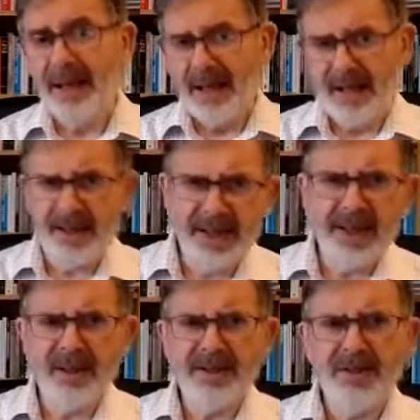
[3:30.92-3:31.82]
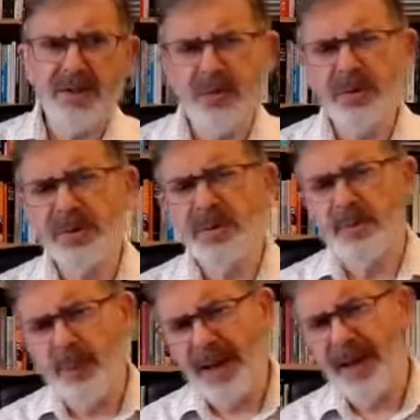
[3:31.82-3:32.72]
Here's to our
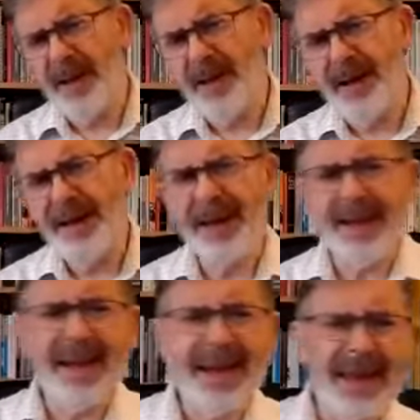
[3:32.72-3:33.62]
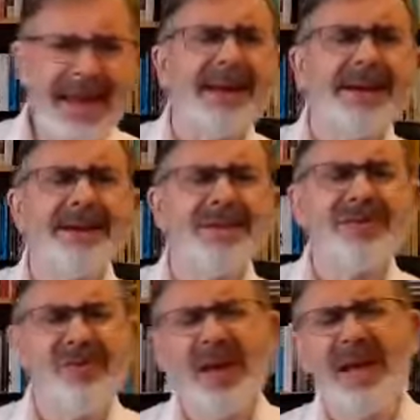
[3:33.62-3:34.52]
Bailey, he hails
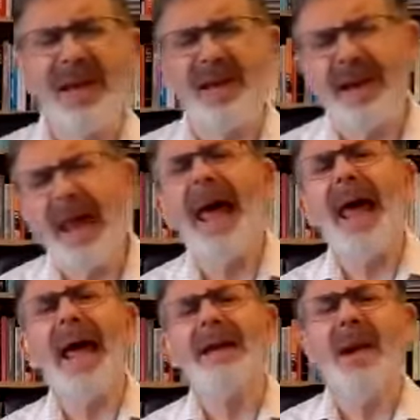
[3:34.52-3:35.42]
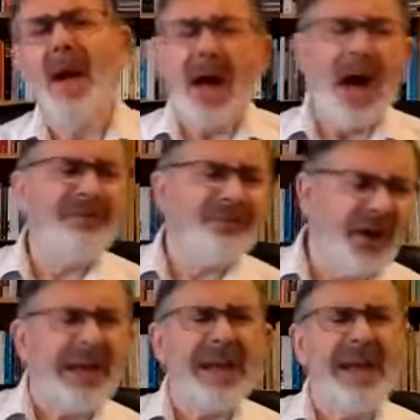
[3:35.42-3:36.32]
faking head, a
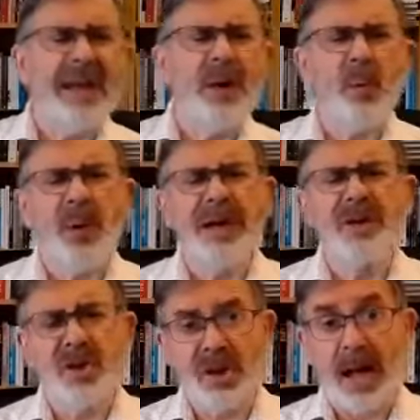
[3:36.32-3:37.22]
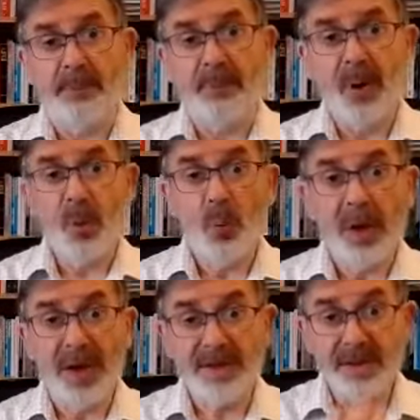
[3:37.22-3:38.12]
funny wee chap.
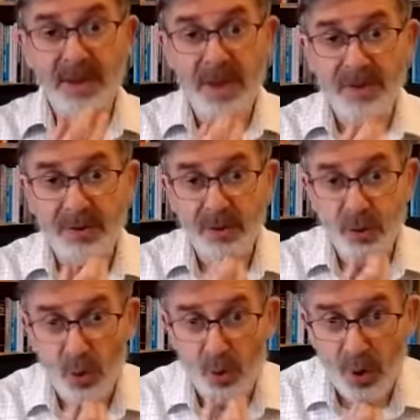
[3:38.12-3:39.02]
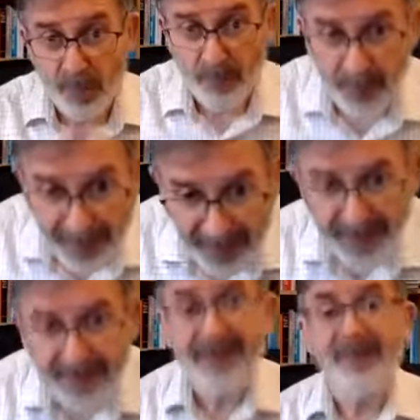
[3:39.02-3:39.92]
We are scunt o' a
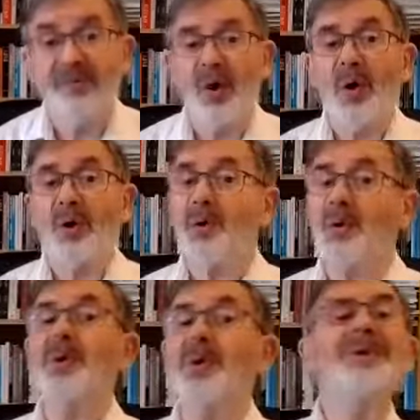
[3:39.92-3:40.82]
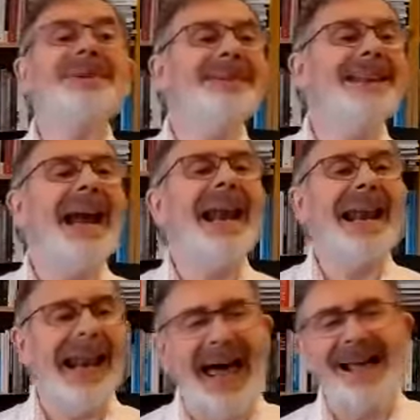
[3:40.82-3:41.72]
beard, for courting a
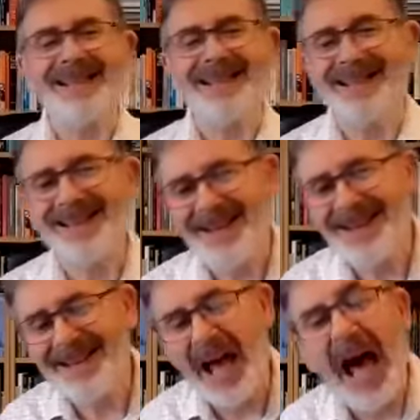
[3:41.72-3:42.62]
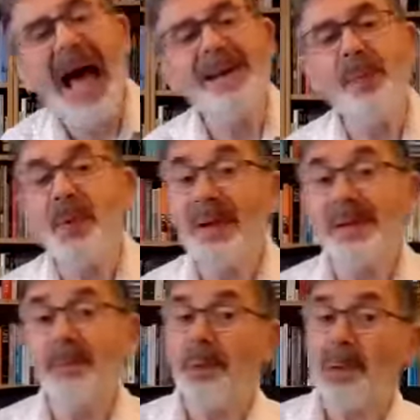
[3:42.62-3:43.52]
lasses he's aye
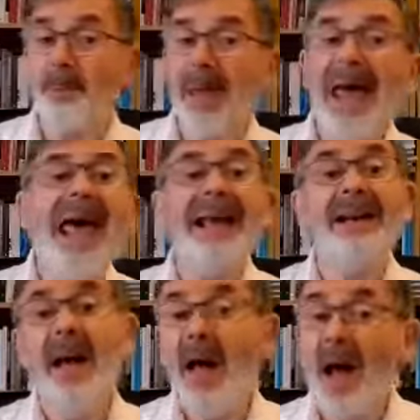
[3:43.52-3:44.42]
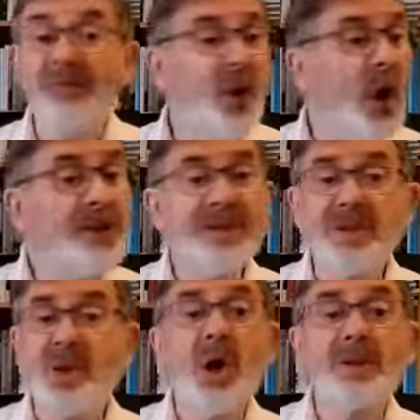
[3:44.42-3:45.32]
weel prepared, afore
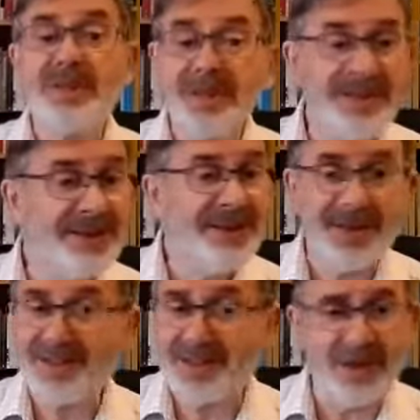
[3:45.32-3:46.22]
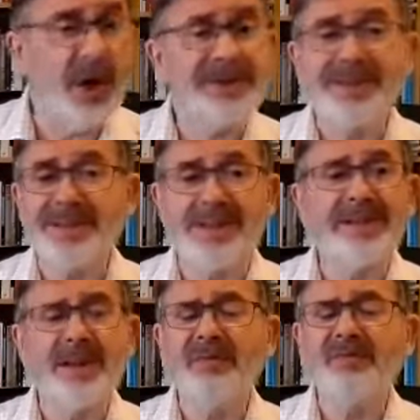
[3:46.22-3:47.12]
sorting the stots
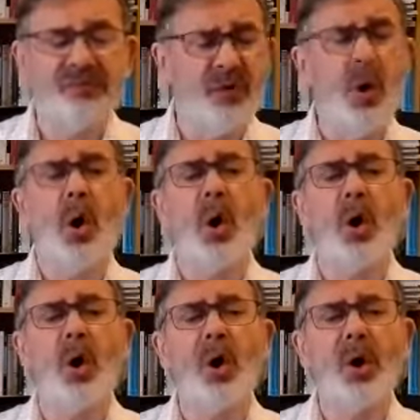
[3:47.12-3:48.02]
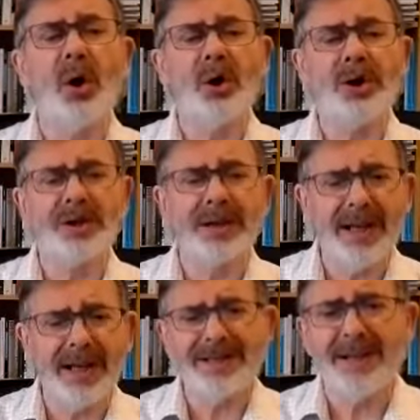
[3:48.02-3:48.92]
at the
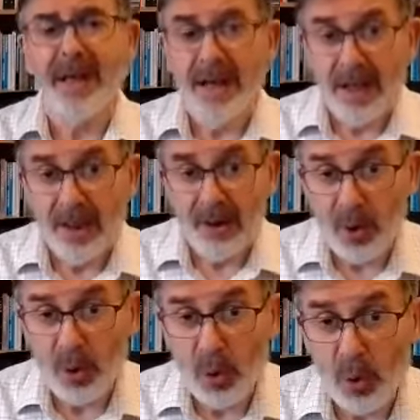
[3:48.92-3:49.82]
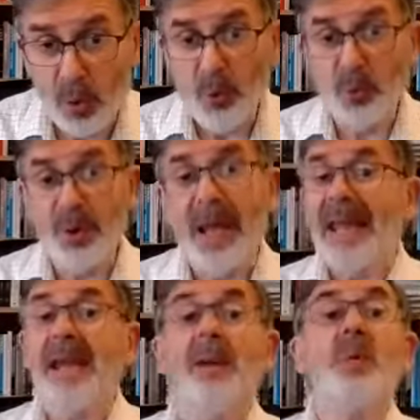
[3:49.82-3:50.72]
Fornet. The loon
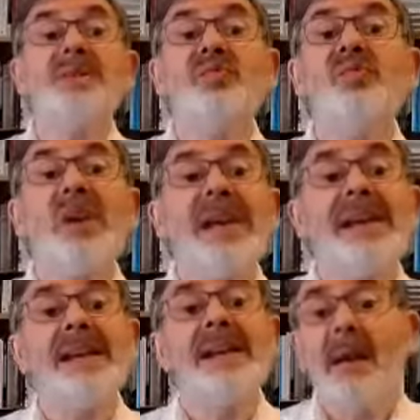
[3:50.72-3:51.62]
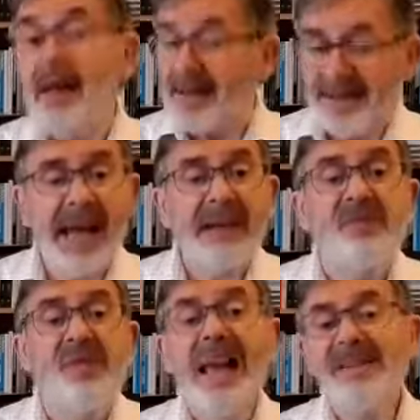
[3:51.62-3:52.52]
he was feed to
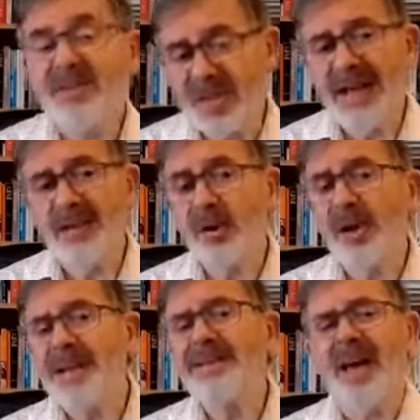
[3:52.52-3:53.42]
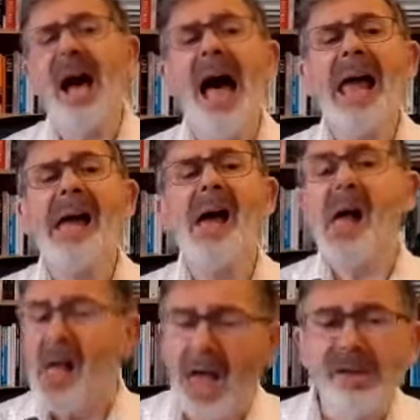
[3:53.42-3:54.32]
advance and retire
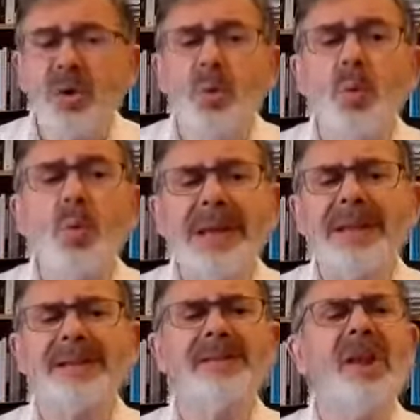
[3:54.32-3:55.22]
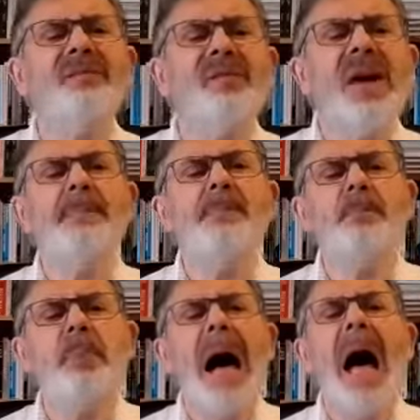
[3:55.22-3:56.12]
atween the fen
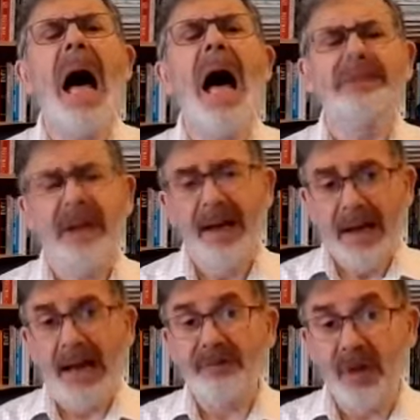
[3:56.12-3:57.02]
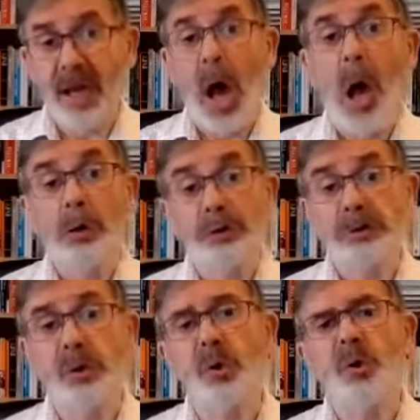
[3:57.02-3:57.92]
park and the
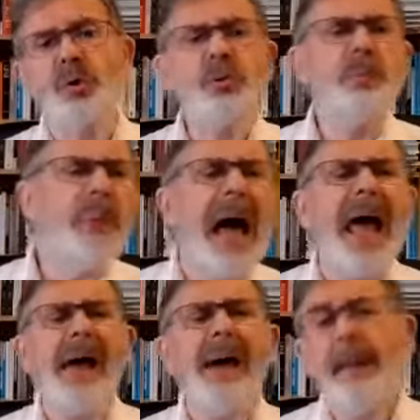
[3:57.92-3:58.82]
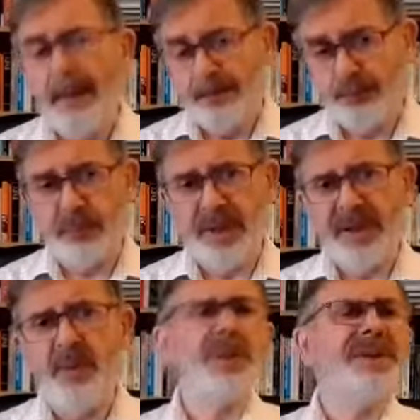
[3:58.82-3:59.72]
old coo byre, but
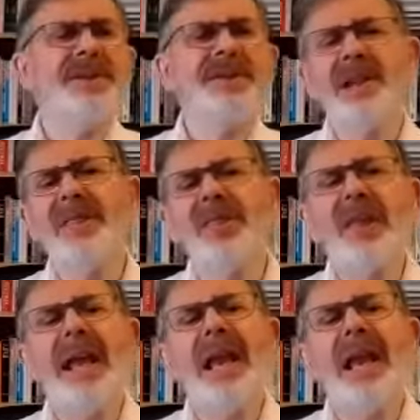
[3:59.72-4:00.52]
he was na there